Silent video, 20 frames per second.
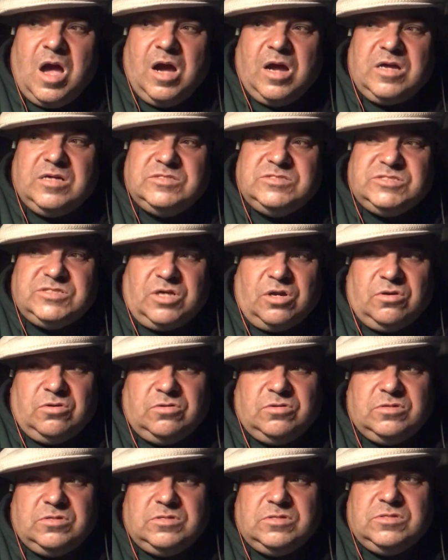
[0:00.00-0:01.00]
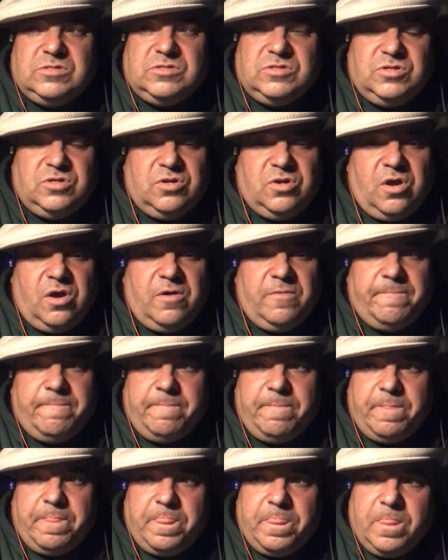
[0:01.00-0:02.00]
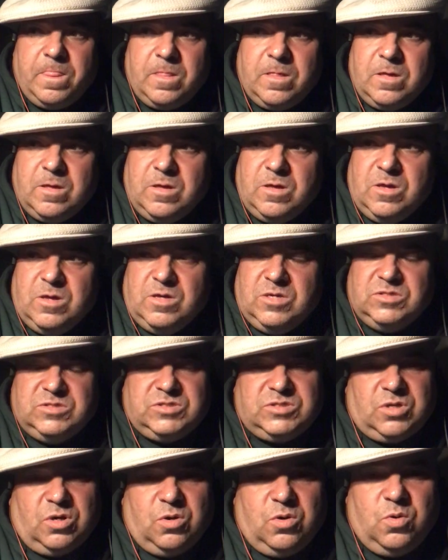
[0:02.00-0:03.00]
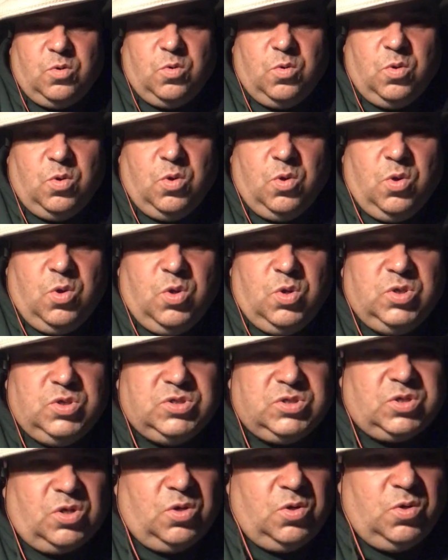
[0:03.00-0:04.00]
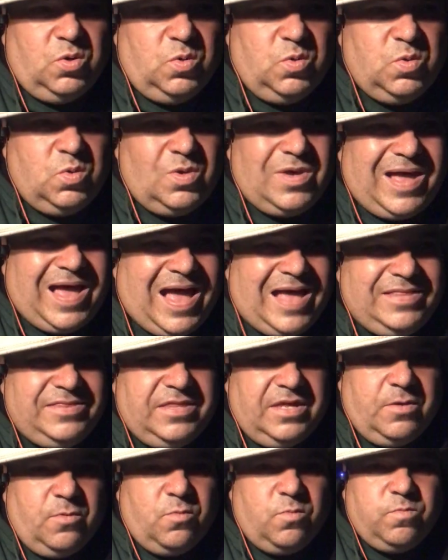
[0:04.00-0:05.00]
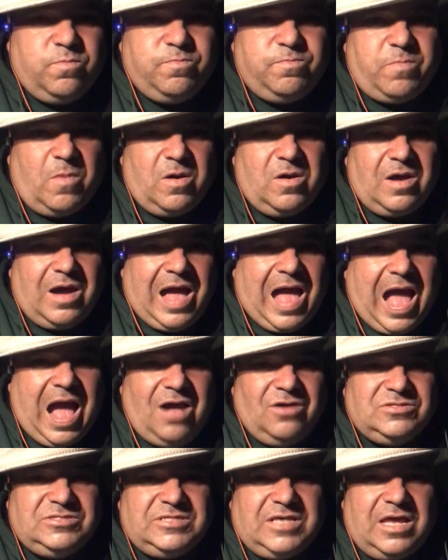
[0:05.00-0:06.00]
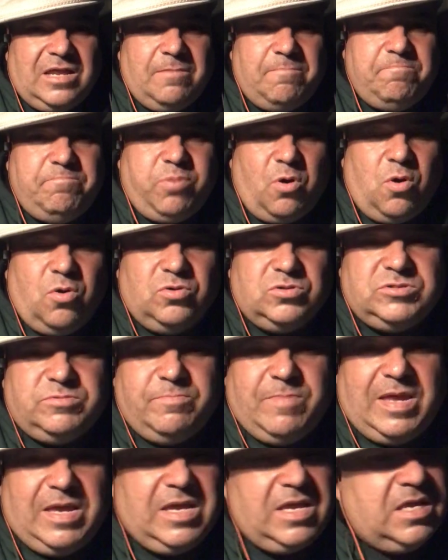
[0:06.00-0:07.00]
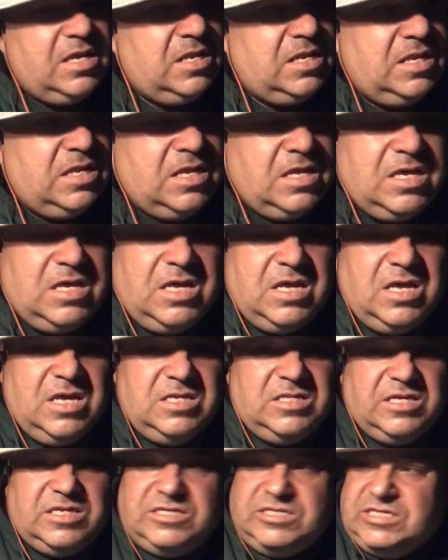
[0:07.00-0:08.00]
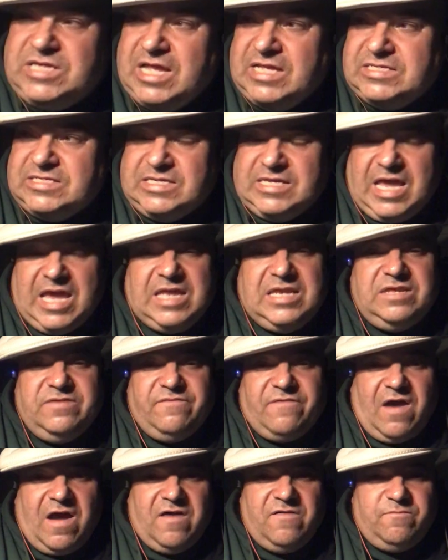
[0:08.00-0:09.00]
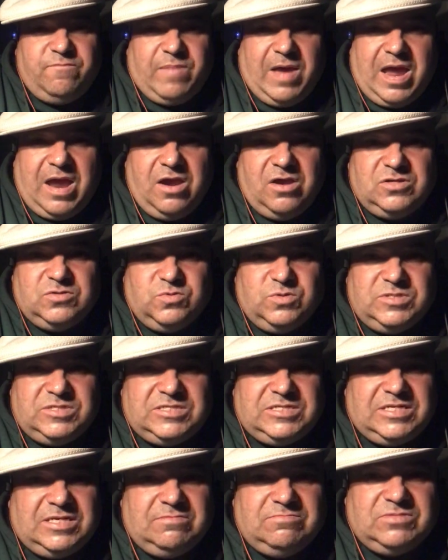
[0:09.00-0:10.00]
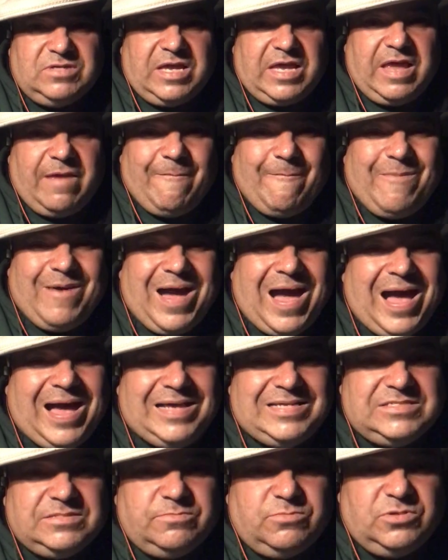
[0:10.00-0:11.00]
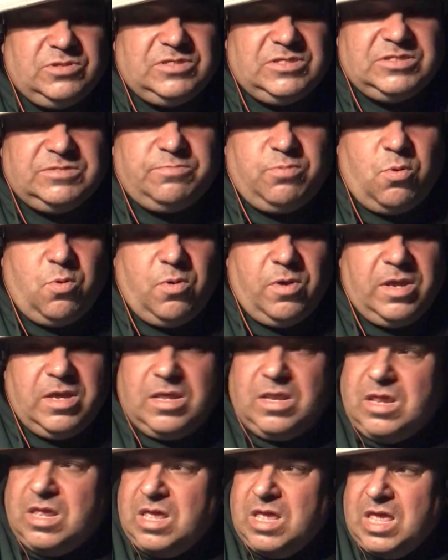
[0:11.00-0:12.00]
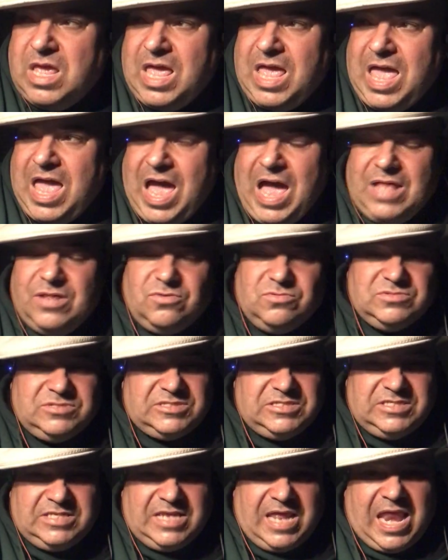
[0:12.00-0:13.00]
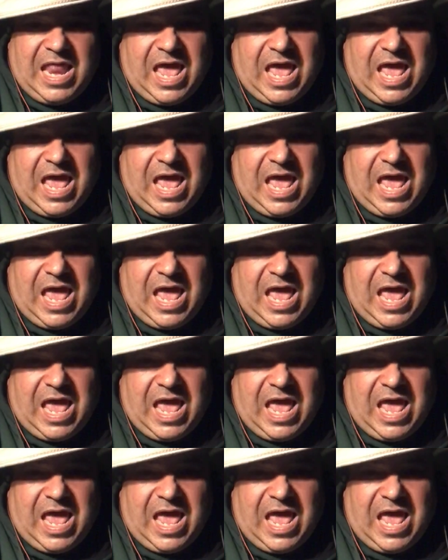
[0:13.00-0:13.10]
concern, you know. So so I think outside of Bowles making the Jets the 85 Bears, which seems like impossible at this point, I don't see that